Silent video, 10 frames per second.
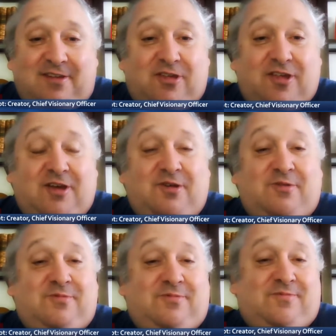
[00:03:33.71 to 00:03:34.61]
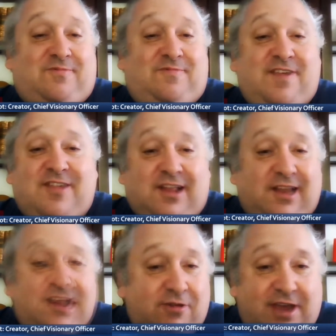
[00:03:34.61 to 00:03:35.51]
So
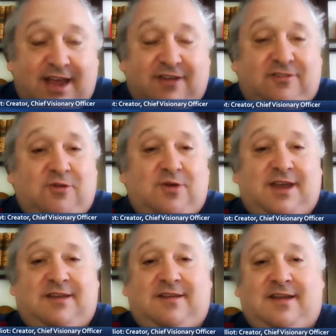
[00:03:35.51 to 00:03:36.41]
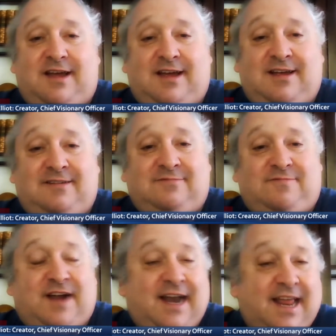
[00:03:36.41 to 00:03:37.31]
physically you can't do it.
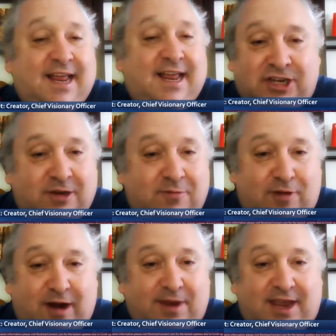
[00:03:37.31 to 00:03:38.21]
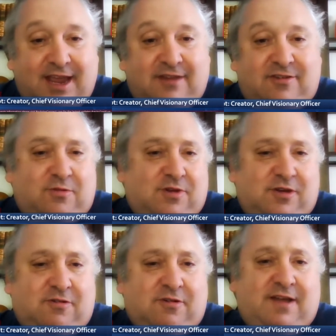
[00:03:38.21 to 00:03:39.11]
Financially, you probably can't do it.
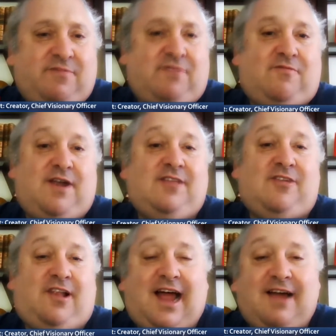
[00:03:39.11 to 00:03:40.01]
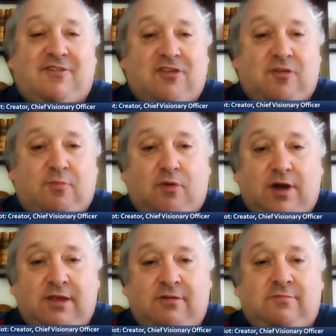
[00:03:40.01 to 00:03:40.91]
You don't have the friends alive to
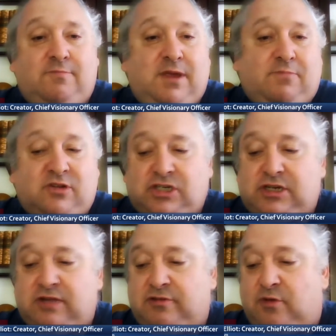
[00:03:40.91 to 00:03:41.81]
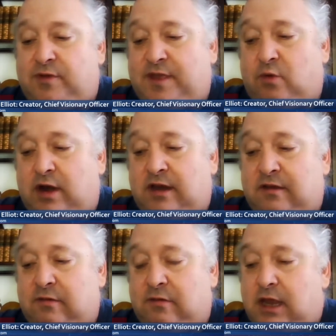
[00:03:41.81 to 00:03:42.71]
support you. People just don't do what they want
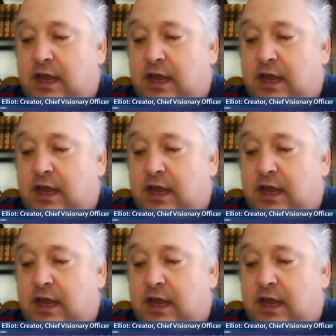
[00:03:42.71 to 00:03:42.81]
to do.